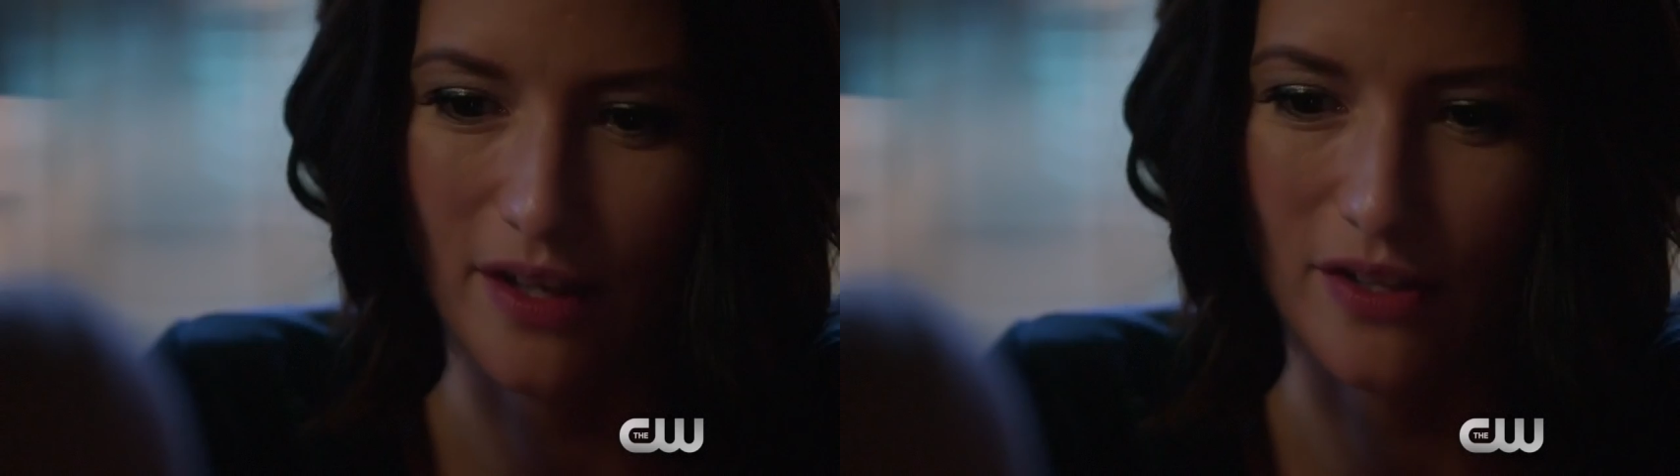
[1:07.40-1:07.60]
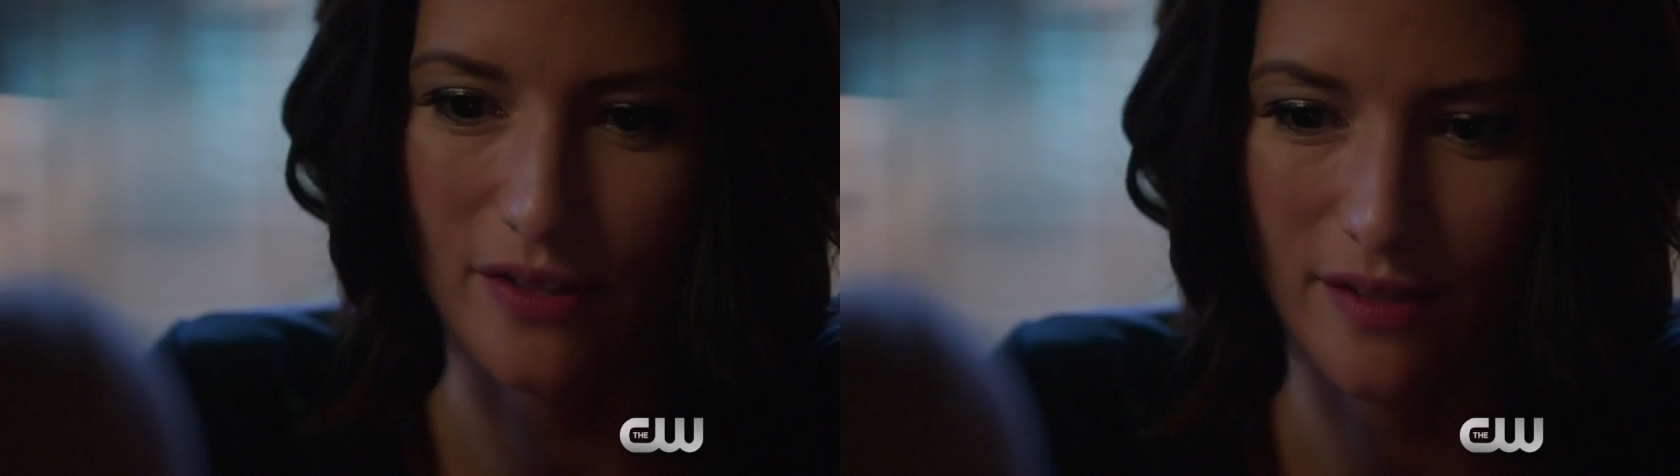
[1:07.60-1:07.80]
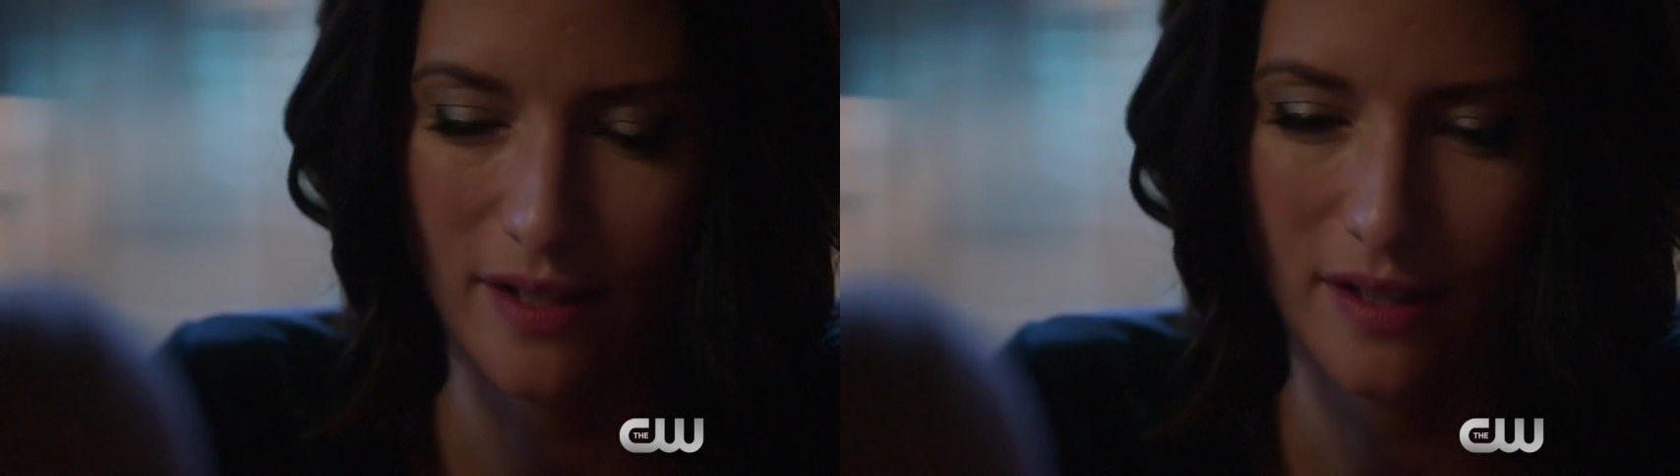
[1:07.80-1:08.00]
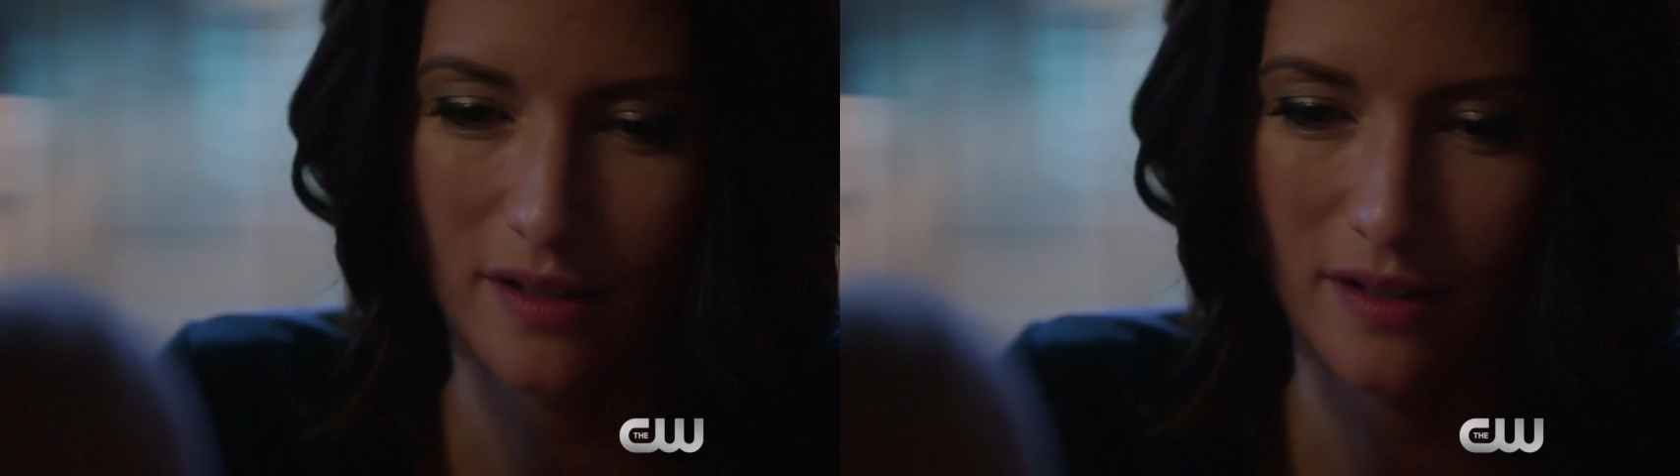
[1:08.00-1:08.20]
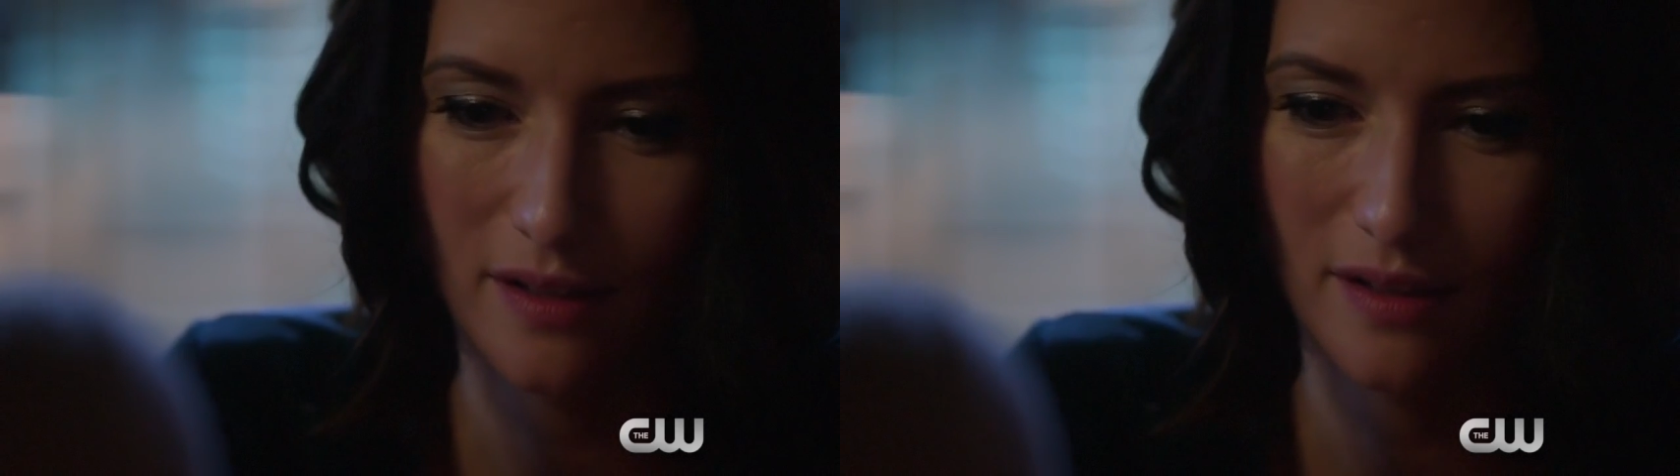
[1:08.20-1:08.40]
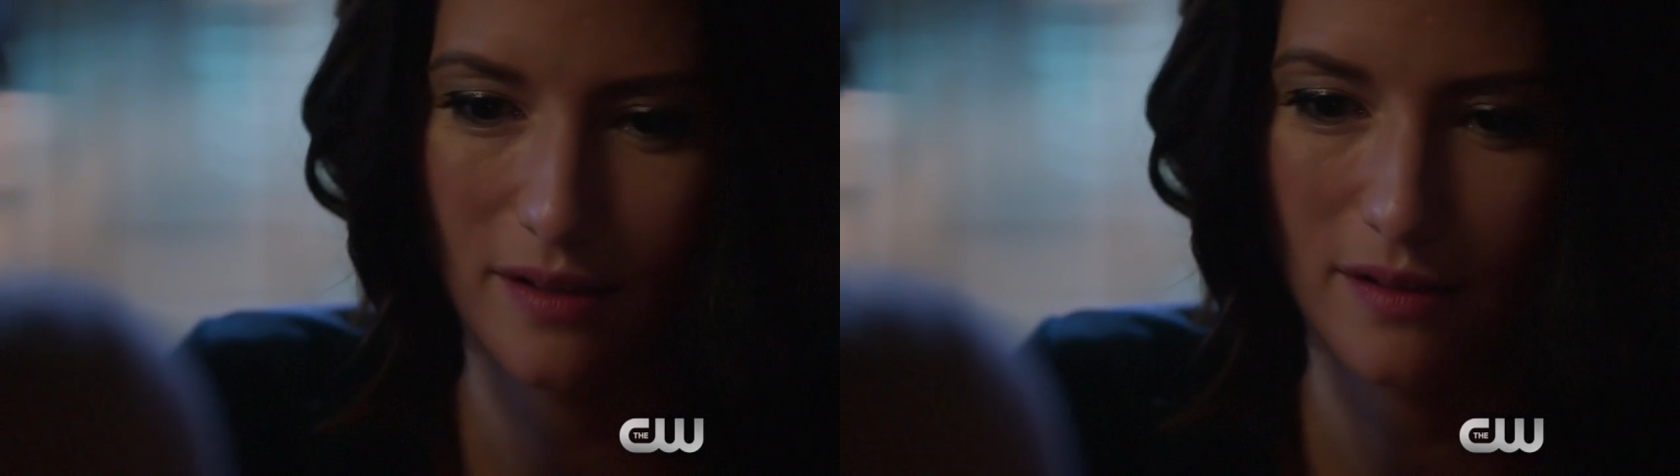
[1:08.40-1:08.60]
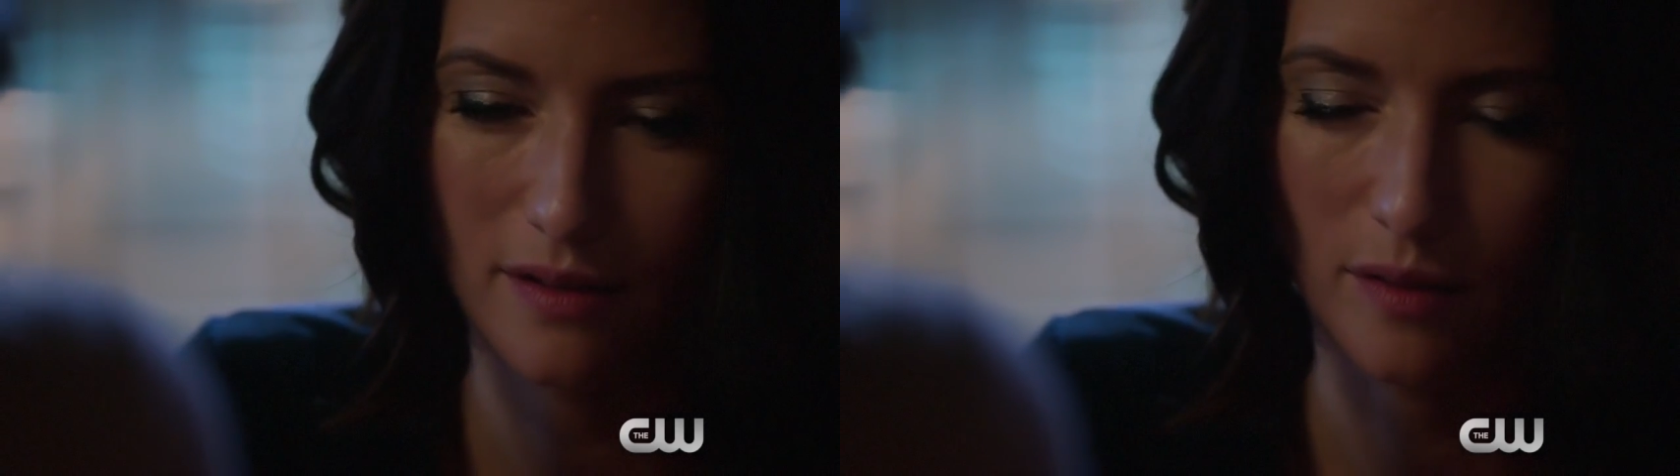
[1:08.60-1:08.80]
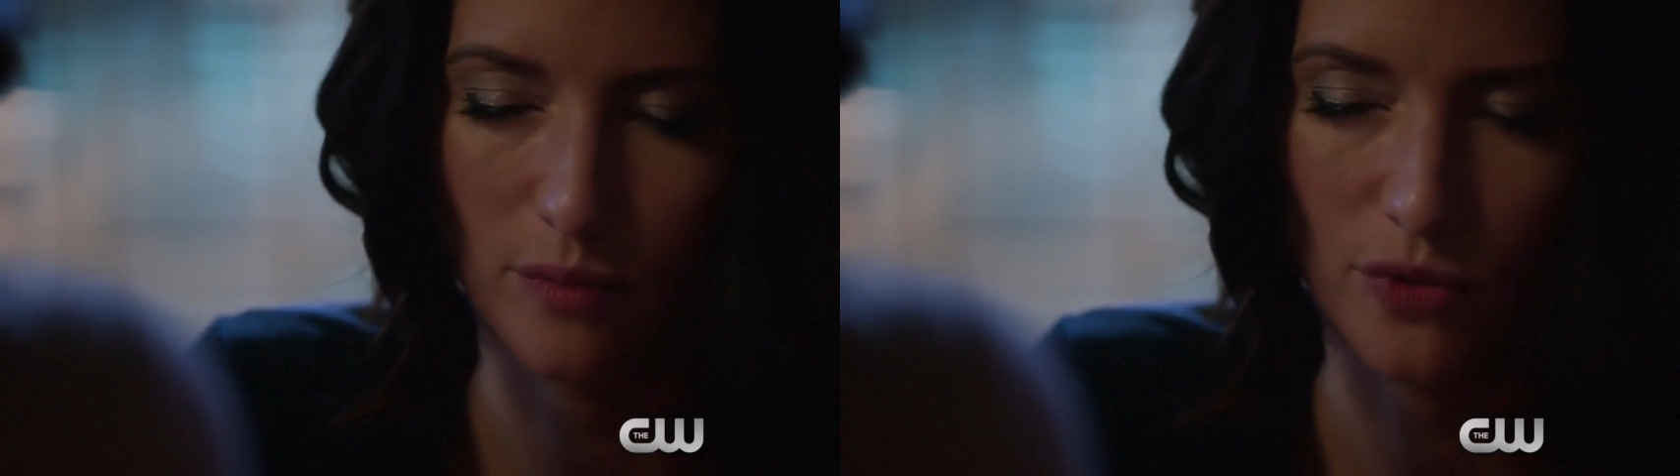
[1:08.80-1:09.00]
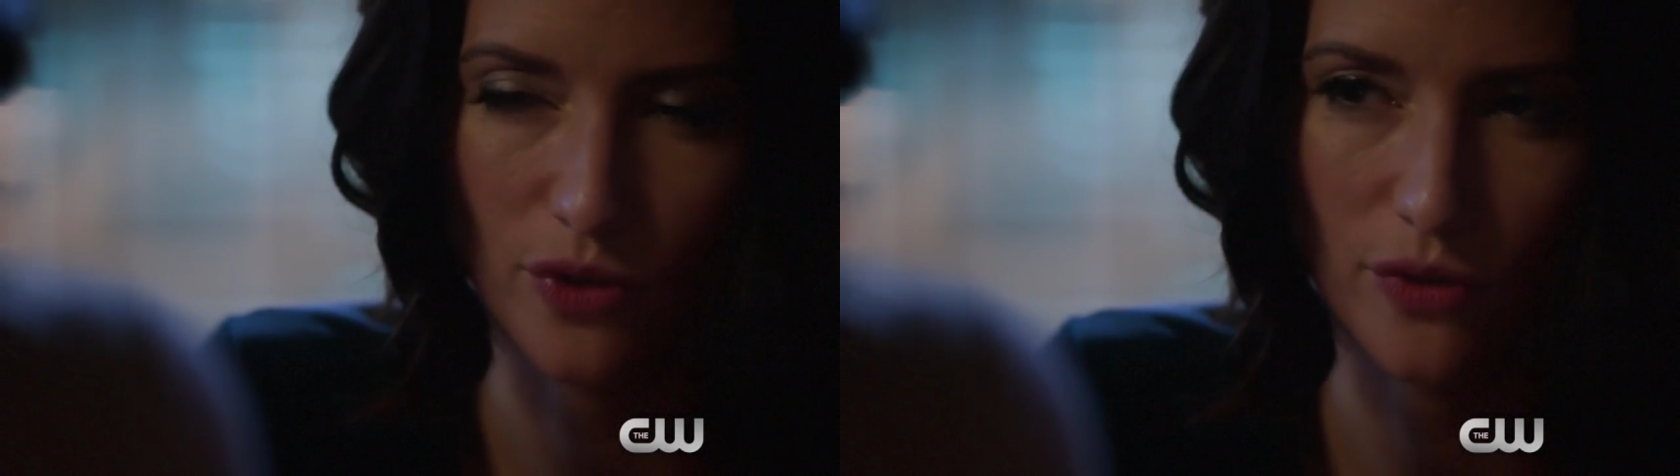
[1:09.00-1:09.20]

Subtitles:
there's some